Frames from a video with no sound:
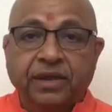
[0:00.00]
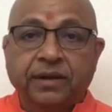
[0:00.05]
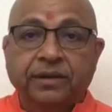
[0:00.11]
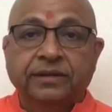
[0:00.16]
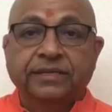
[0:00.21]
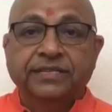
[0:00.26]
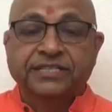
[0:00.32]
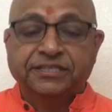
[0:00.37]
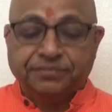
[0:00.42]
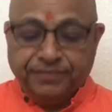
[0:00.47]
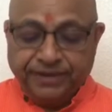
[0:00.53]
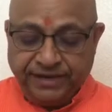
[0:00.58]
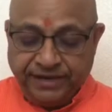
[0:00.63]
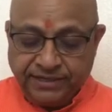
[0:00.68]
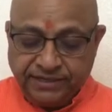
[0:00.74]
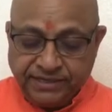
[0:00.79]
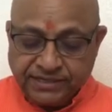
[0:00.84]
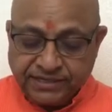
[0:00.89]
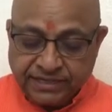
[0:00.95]
This
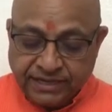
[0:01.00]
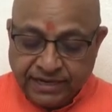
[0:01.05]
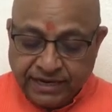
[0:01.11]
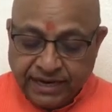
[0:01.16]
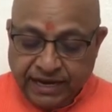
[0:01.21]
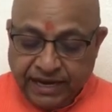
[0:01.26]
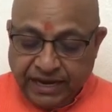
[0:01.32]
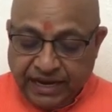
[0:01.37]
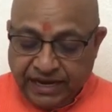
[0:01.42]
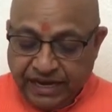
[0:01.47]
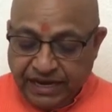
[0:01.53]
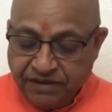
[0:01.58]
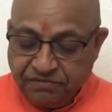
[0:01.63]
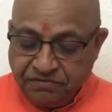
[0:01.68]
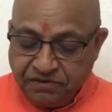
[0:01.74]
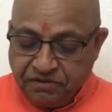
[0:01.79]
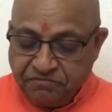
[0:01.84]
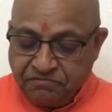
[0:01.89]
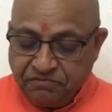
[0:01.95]
means,
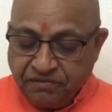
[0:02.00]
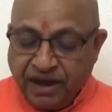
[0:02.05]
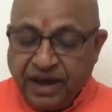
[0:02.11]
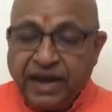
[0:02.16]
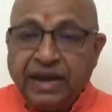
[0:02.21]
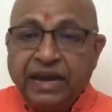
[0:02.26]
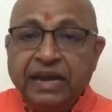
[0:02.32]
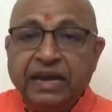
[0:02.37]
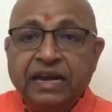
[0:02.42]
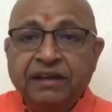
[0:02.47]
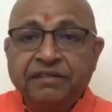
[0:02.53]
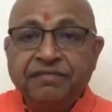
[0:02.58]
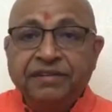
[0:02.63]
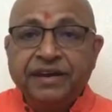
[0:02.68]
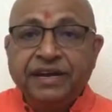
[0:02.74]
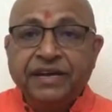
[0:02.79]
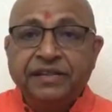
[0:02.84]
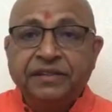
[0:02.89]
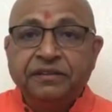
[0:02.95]
even while
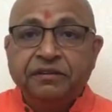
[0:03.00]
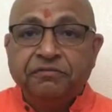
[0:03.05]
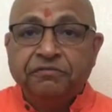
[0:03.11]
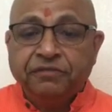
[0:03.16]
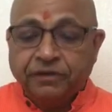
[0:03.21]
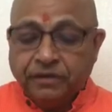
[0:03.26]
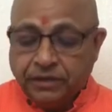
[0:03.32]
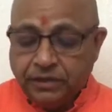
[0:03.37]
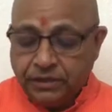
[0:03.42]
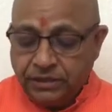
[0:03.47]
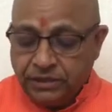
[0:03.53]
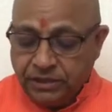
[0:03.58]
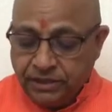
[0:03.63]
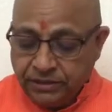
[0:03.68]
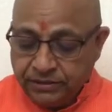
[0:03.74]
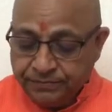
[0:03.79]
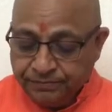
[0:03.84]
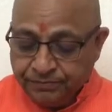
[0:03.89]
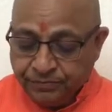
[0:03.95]
living in the world,
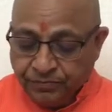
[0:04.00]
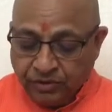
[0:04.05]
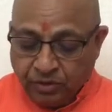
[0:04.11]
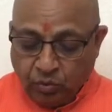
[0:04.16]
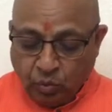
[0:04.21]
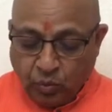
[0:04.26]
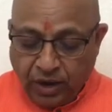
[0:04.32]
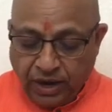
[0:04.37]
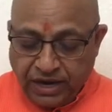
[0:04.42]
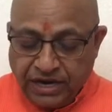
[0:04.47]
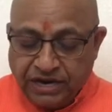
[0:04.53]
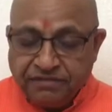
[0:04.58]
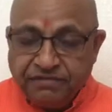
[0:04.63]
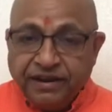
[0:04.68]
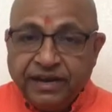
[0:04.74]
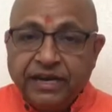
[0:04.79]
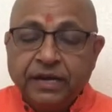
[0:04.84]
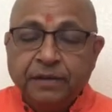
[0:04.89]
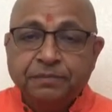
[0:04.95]
one
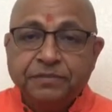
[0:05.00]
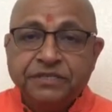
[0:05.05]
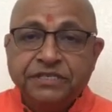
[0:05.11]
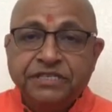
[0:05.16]
develops